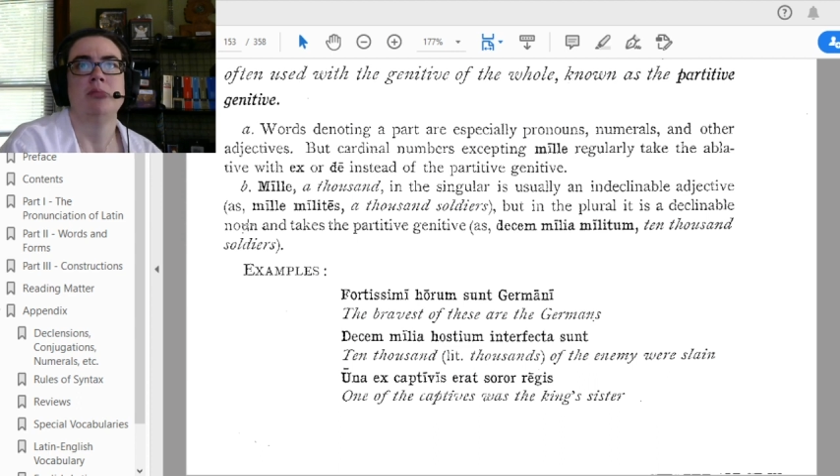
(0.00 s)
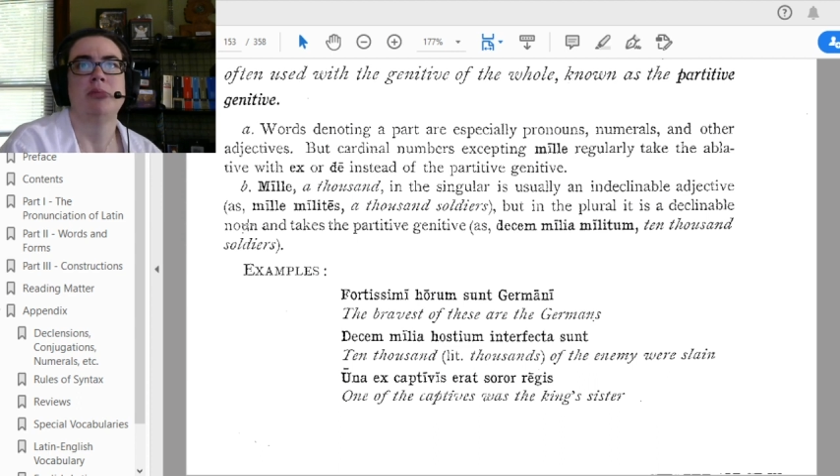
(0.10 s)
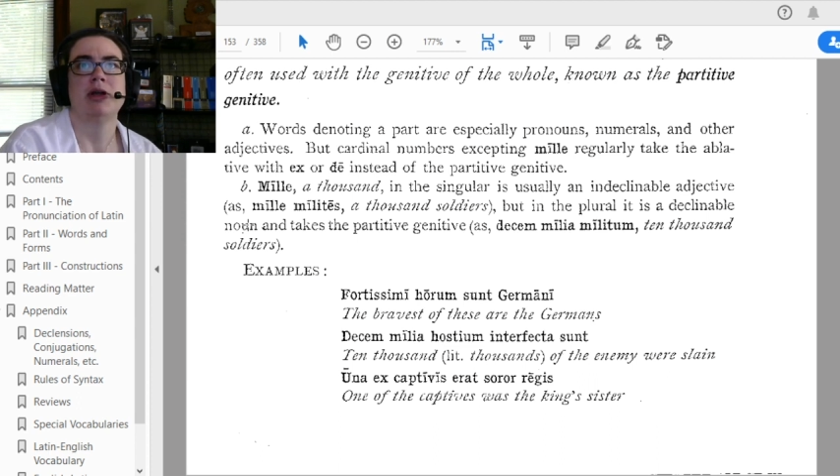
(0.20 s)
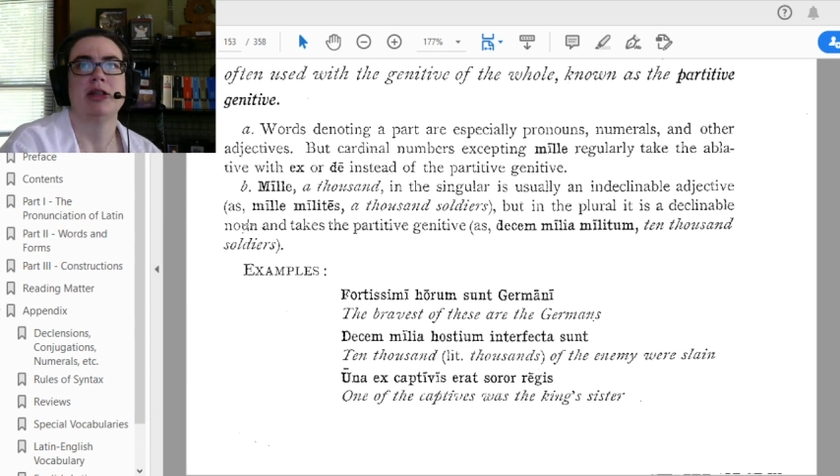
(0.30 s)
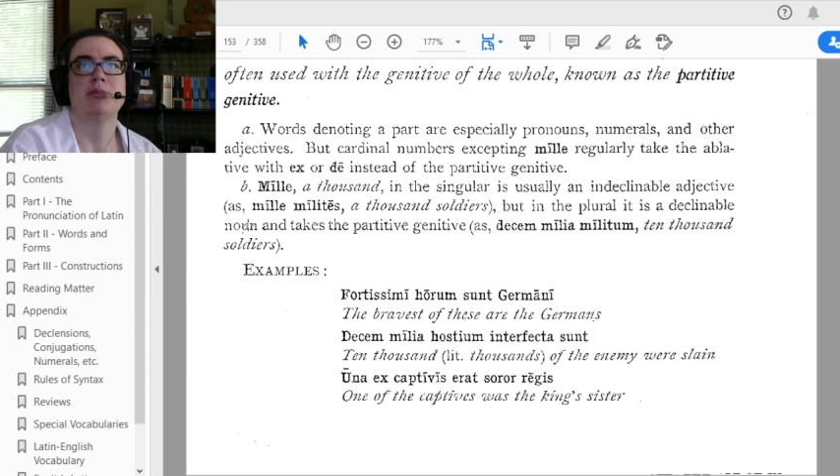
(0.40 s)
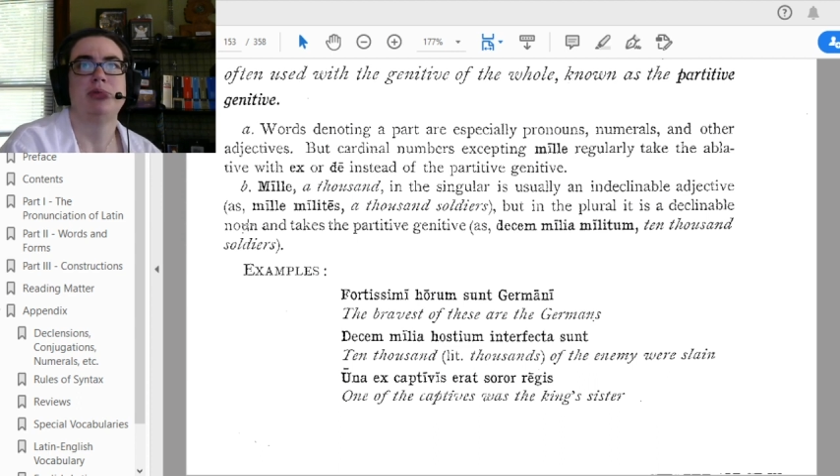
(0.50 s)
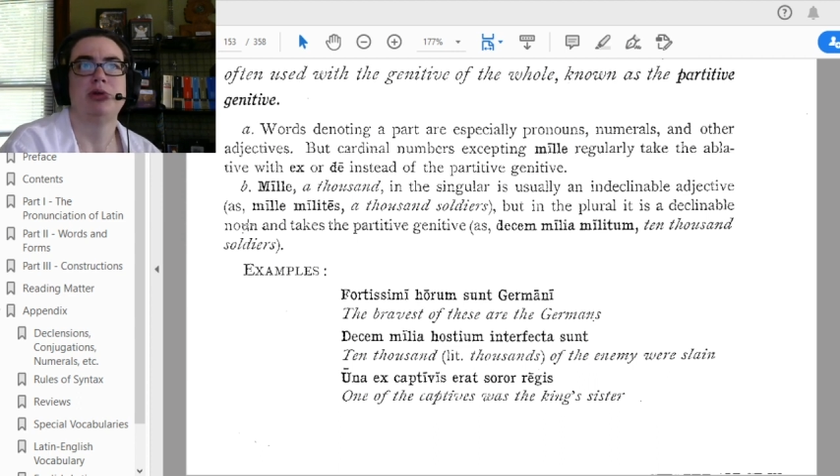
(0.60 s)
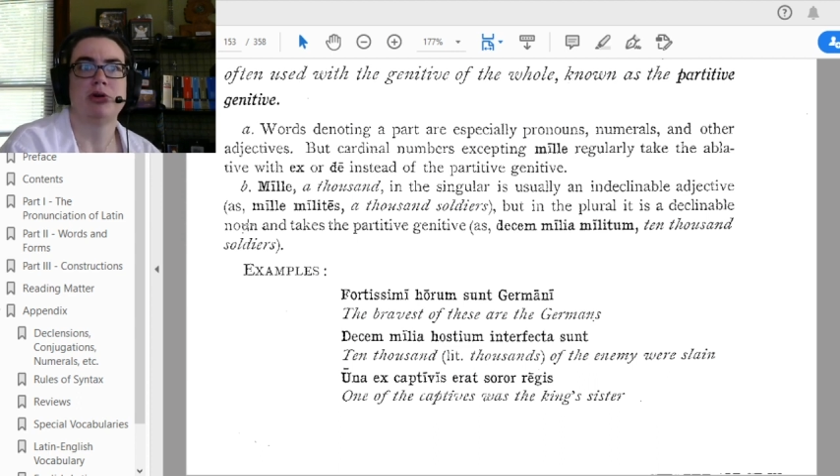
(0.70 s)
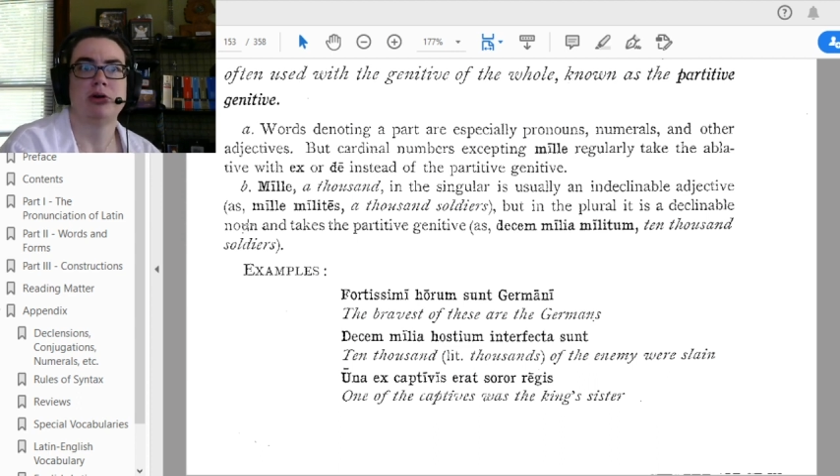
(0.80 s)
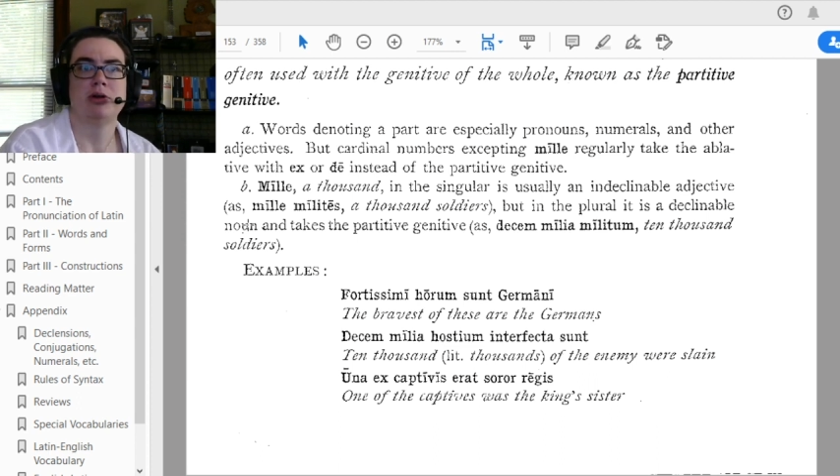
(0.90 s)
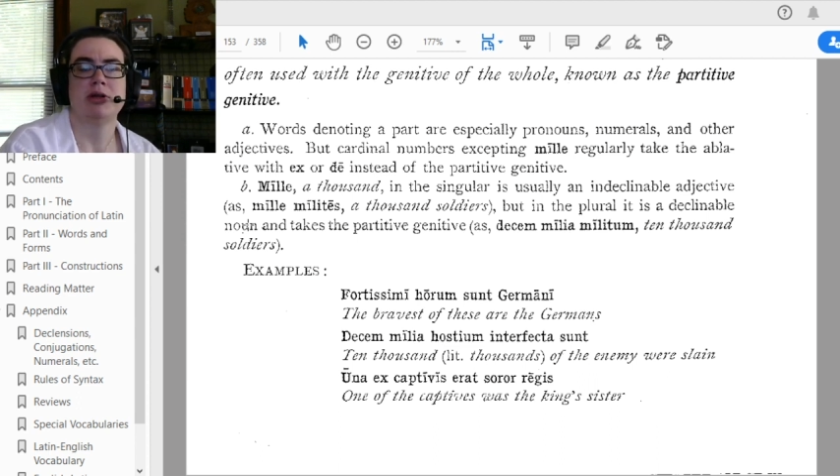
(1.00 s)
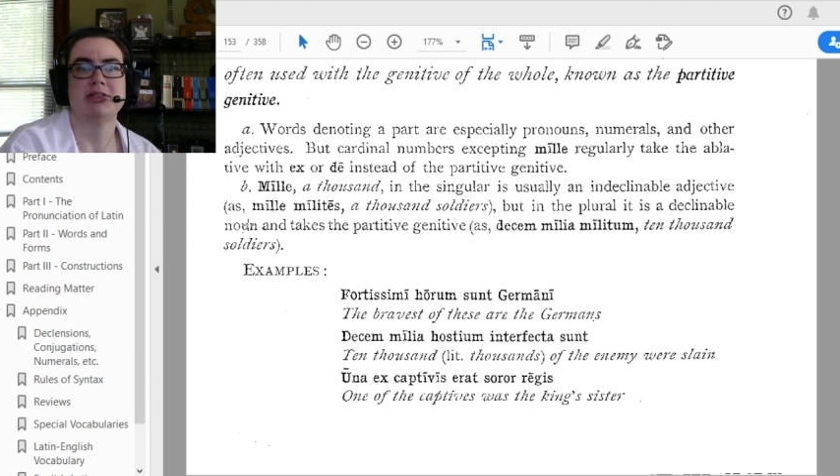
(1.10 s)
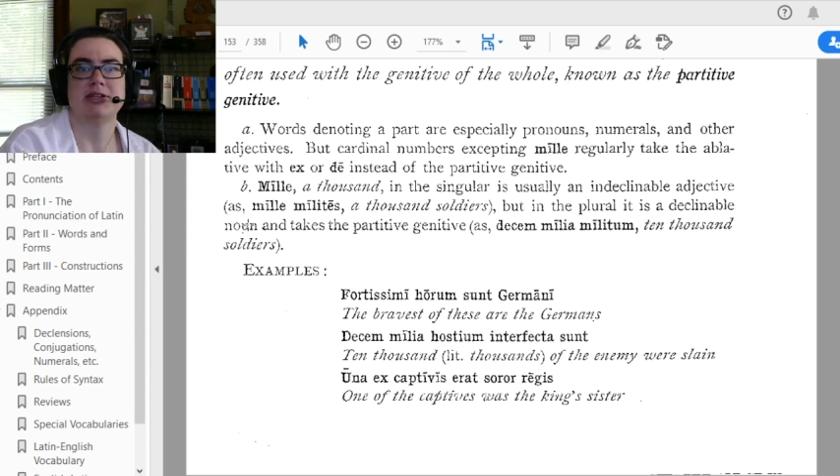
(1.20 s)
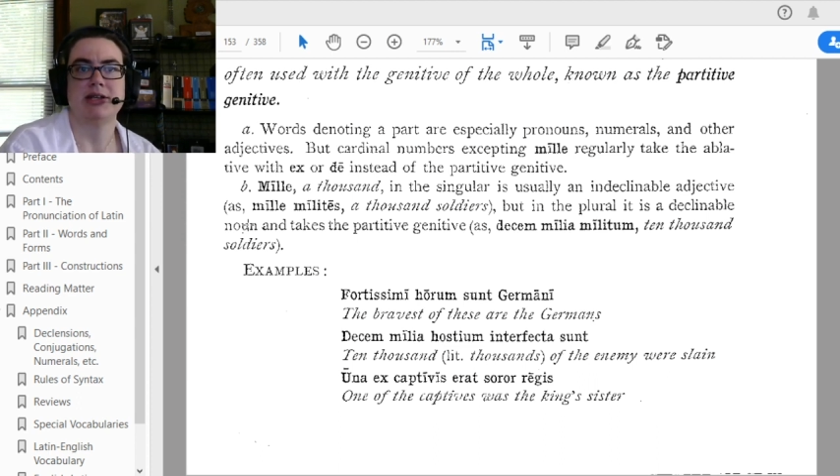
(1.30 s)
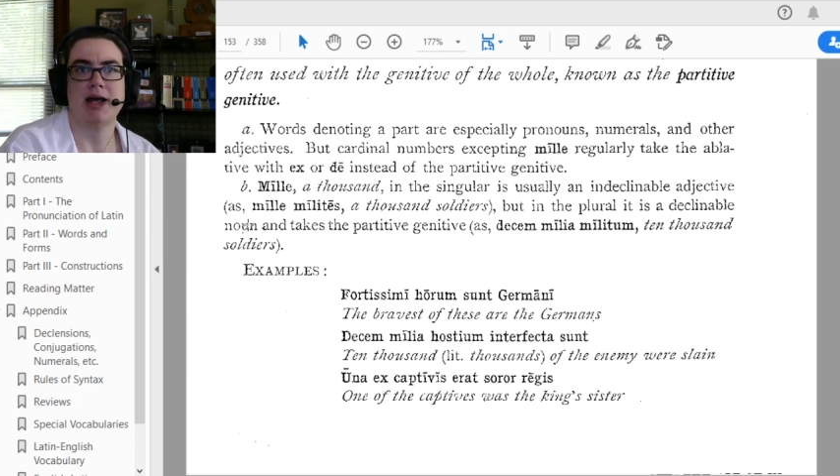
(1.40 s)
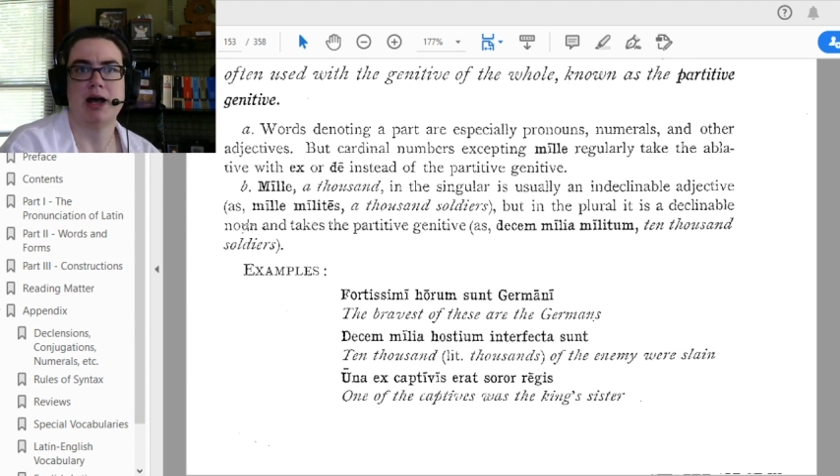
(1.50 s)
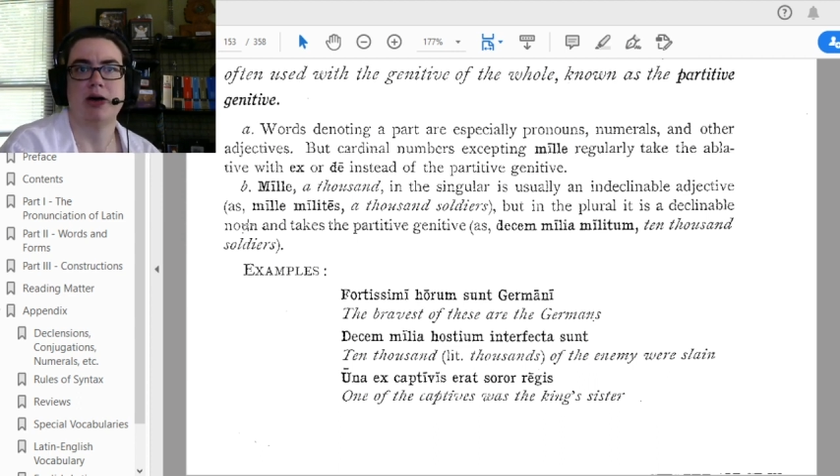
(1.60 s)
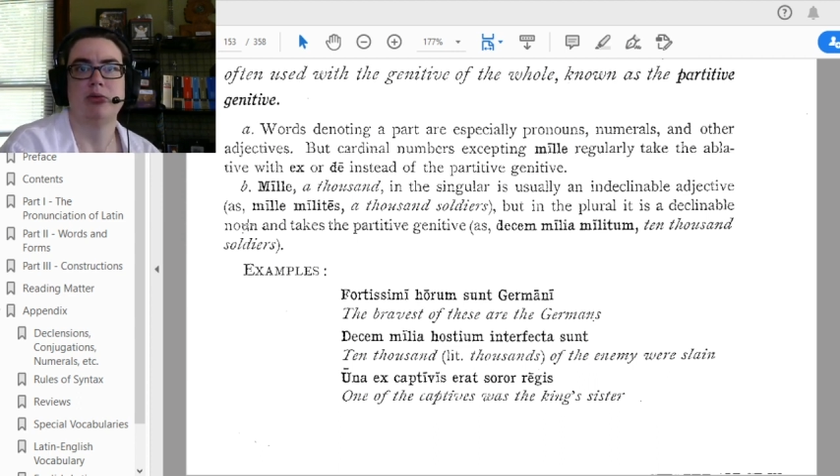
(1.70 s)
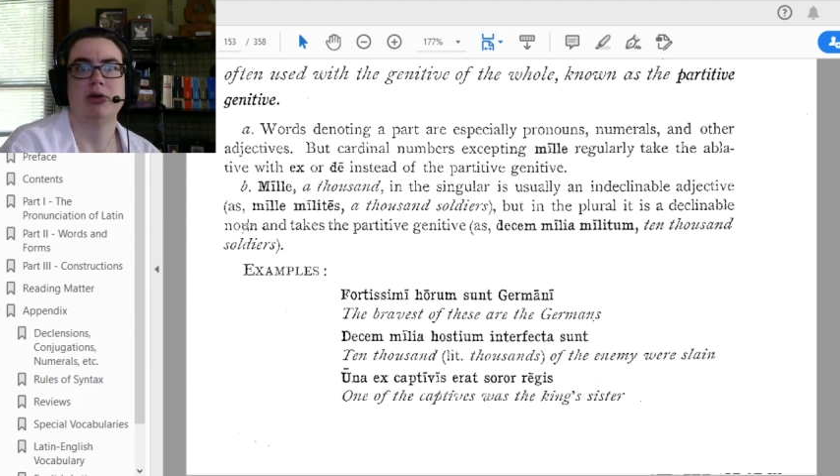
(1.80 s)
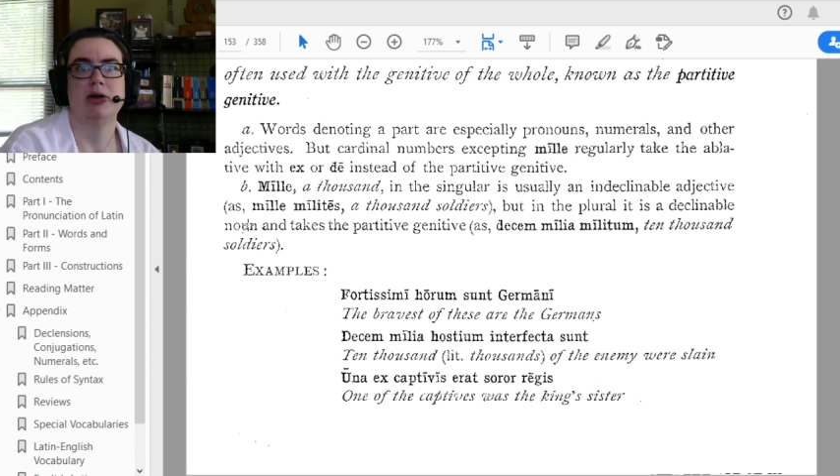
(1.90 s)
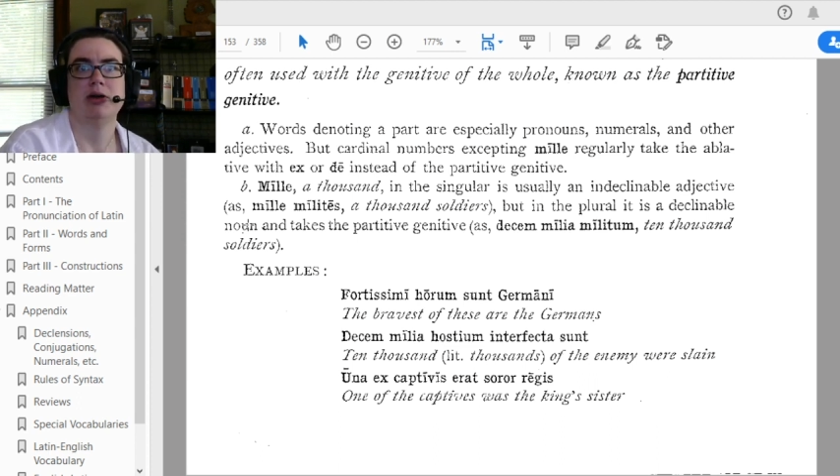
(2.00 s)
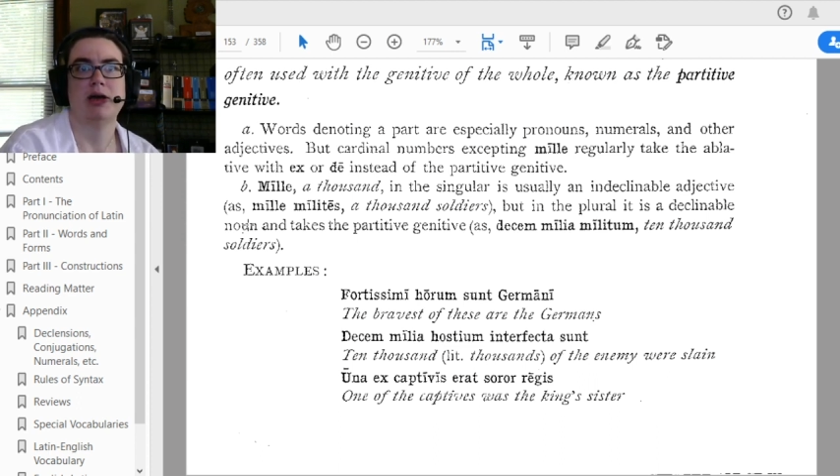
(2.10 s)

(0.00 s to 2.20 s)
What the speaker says: But in the plural, it's a noun,